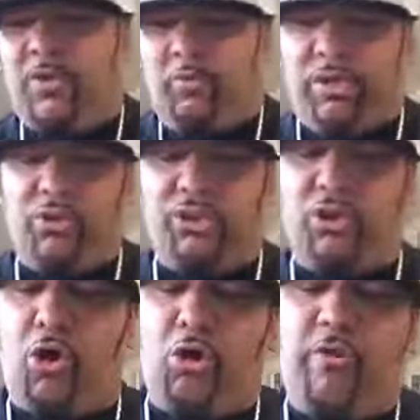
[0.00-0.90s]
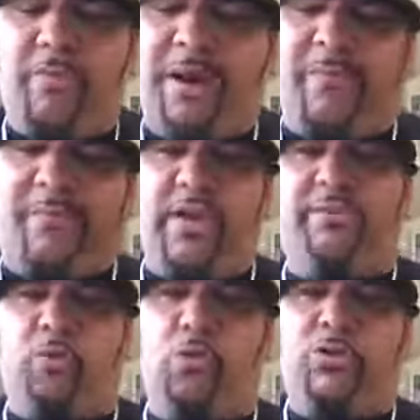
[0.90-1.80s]
We're going to start off with my
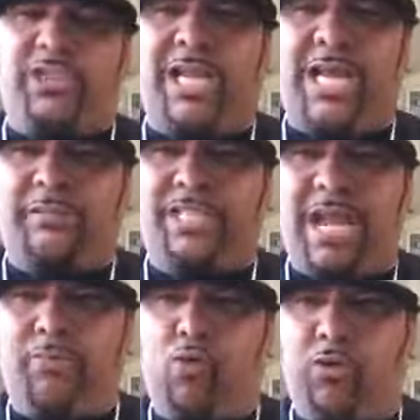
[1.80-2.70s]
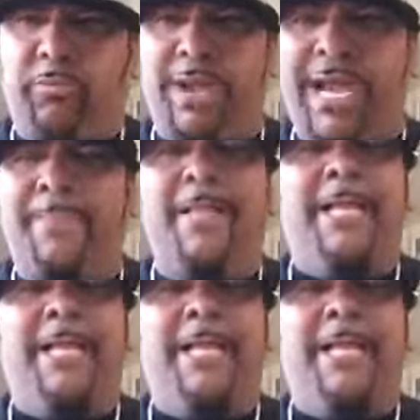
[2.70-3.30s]
fifth all-time top quarterback.